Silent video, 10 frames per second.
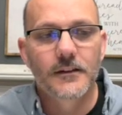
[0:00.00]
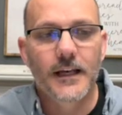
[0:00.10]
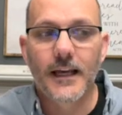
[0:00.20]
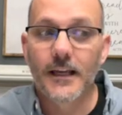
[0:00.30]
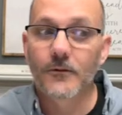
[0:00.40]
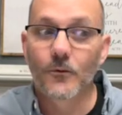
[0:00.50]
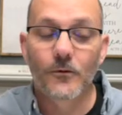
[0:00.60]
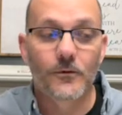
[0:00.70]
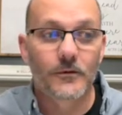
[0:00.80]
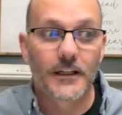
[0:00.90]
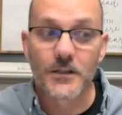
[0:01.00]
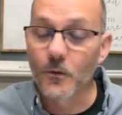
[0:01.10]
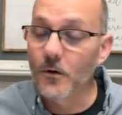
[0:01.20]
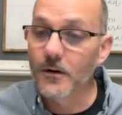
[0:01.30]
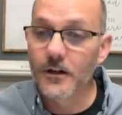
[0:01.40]
And as I
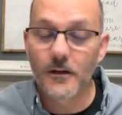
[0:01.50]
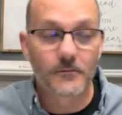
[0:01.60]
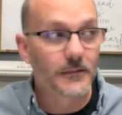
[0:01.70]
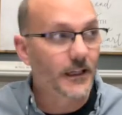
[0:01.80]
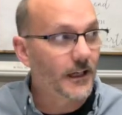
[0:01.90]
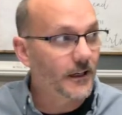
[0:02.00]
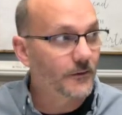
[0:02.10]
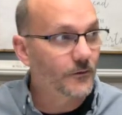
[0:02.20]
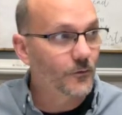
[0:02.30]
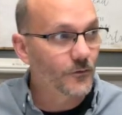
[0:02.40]
woke up and I